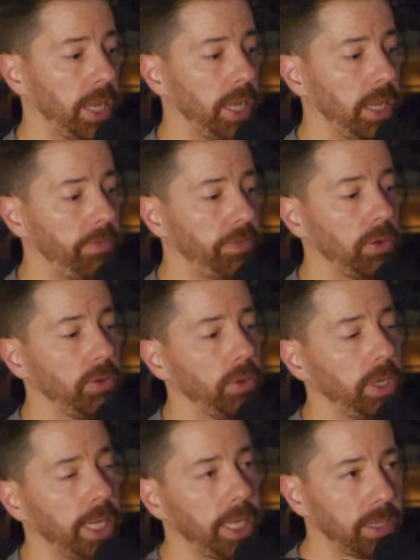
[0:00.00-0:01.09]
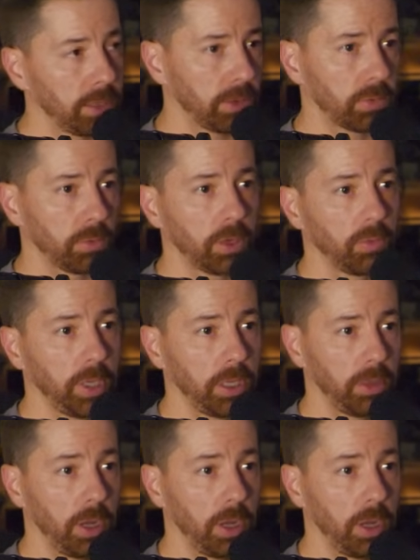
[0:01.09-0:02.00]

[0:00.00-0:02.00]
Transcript: if you hit the rear wheel